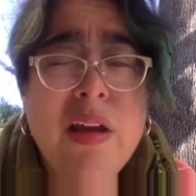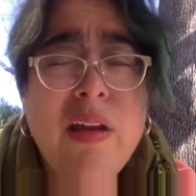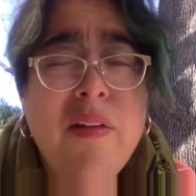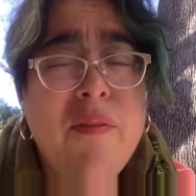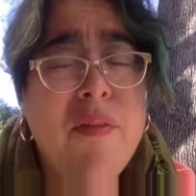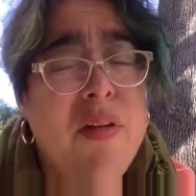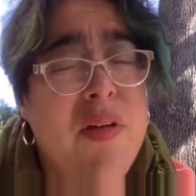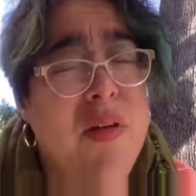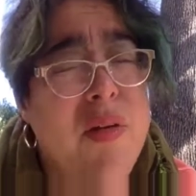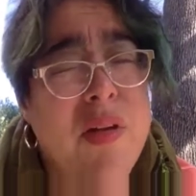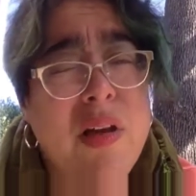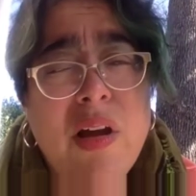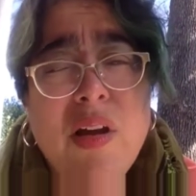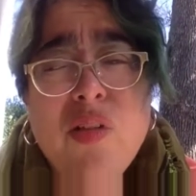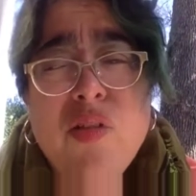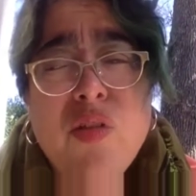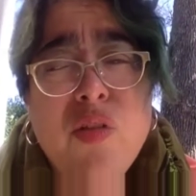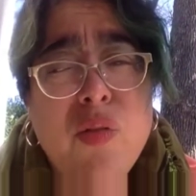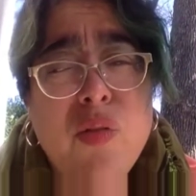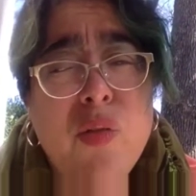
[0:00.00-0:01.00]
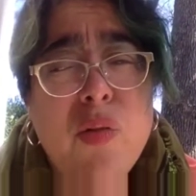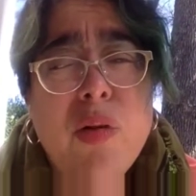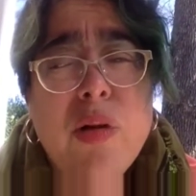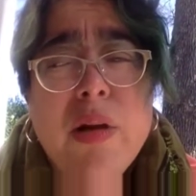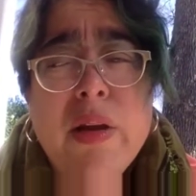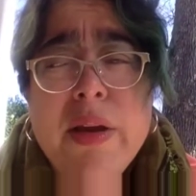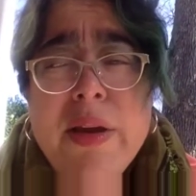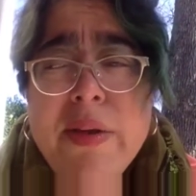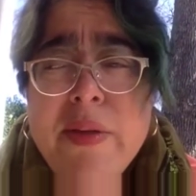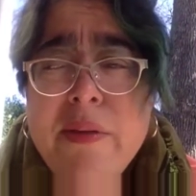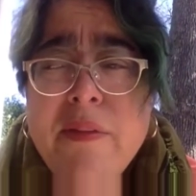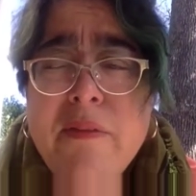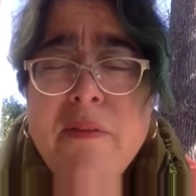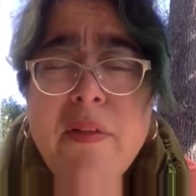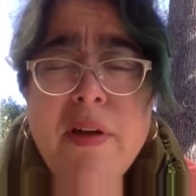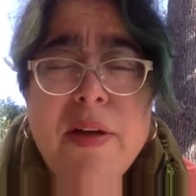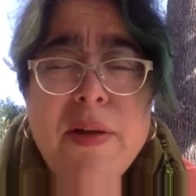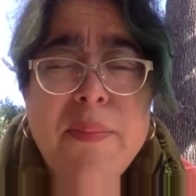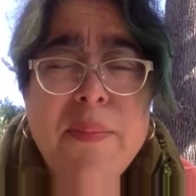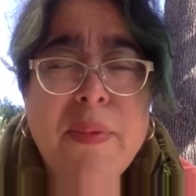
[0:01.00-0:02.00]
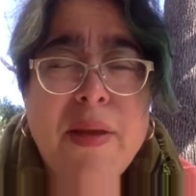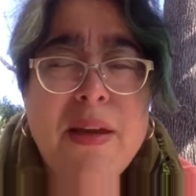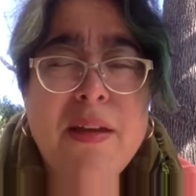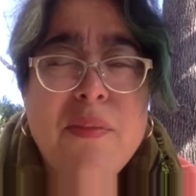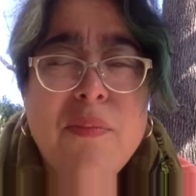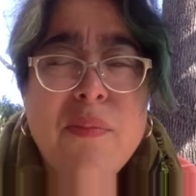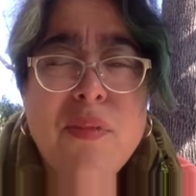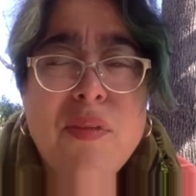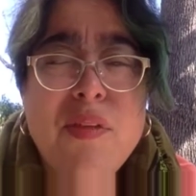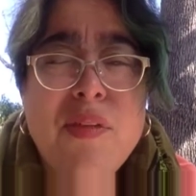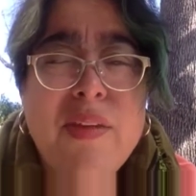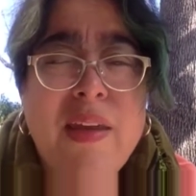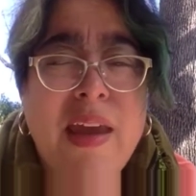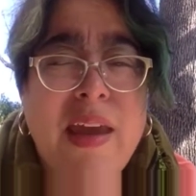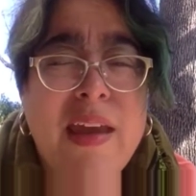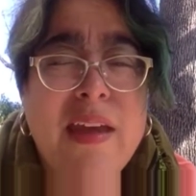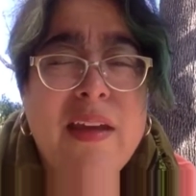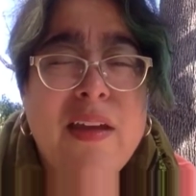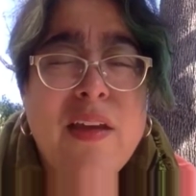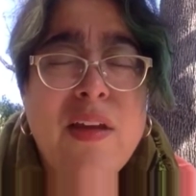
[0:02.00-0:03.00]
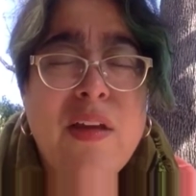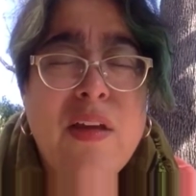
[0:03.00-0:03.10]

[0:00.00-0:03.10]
And when you're not sure, you don't want to make a mistake.